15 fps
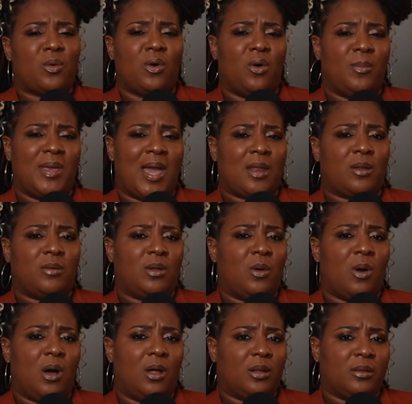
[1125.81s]
quote me, I don't know
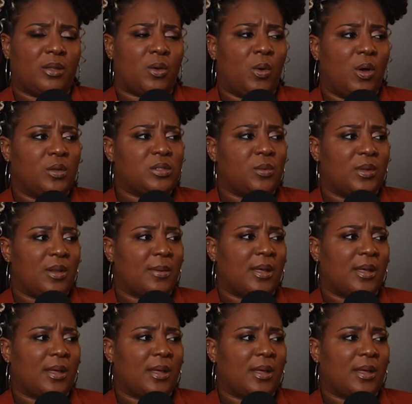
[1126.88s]
all of the quotes or whatever.